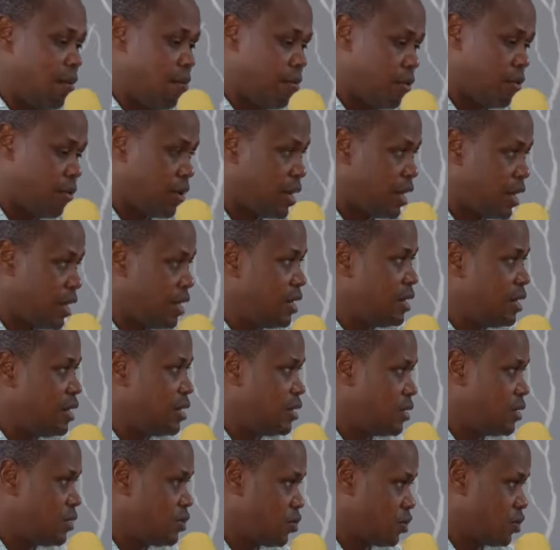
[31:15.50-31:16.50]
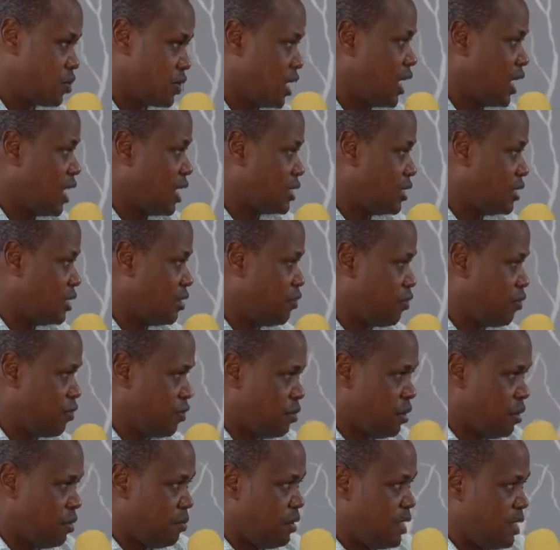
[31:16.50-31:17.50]
broken society
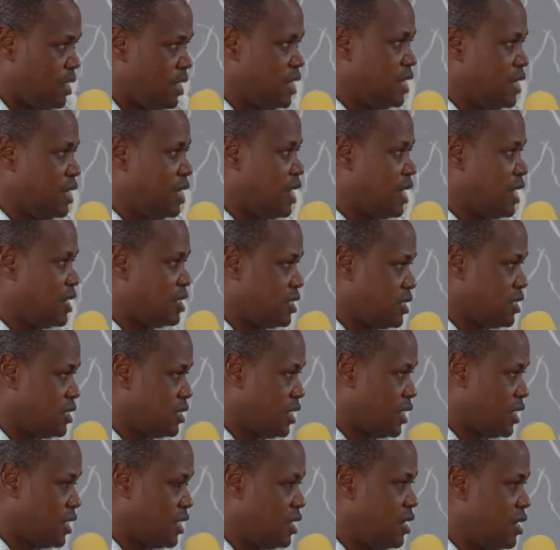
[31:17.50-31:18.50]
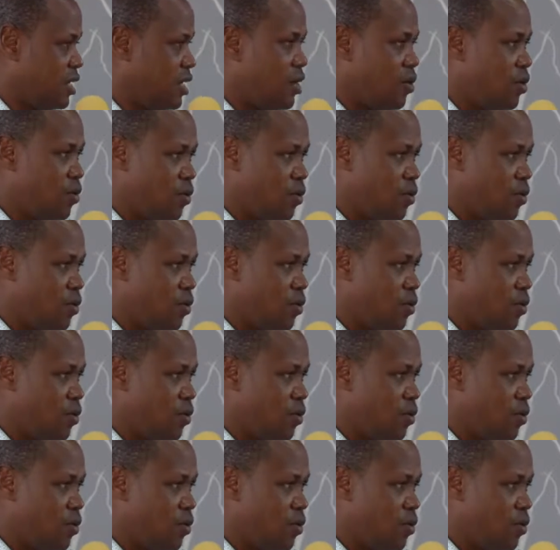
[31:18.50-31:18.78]
from the beginning, as he said.